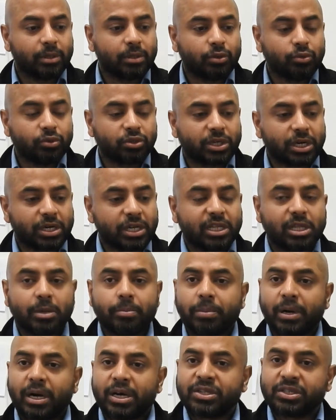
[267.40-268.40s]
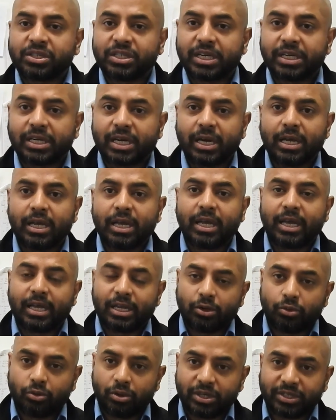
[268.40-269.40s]
you study the past data,
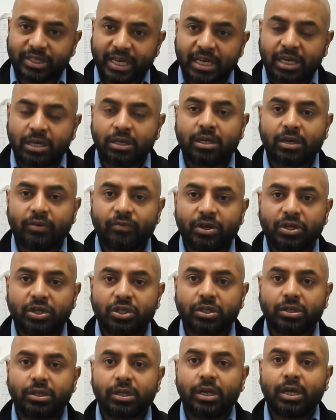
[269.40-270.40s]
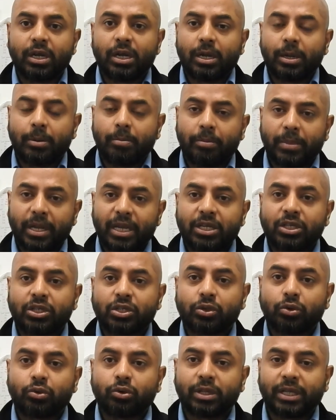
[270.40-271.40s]
you design an intervention and make
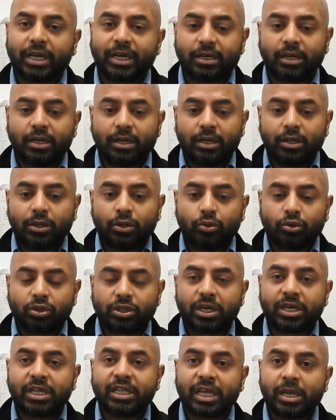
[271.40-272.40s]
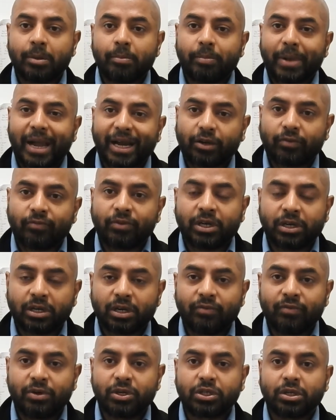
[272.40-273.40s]
sure that you study the impact of the
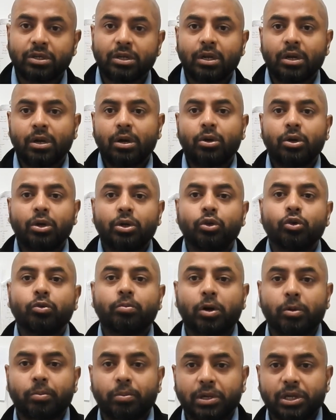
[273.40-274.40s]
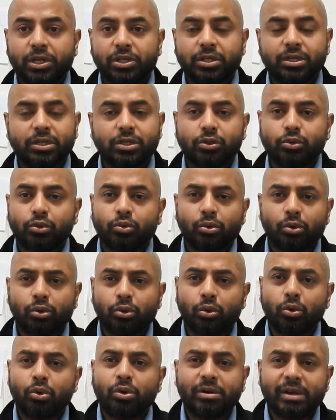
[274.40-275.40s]
intervention on a new population. So you
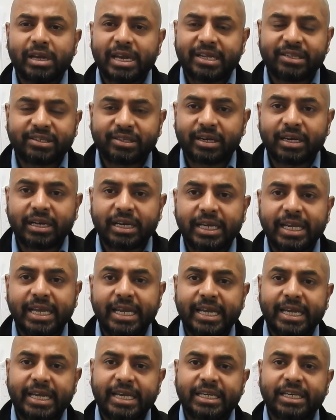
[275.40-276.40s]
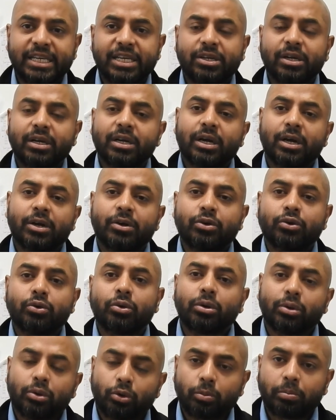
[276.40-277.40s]
don't necessarily need a
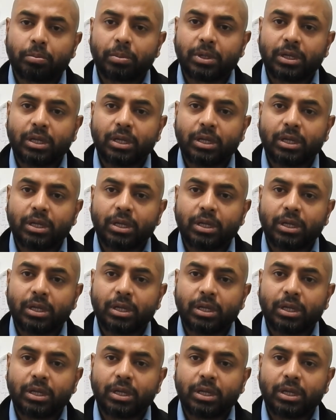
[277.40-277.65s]
control group.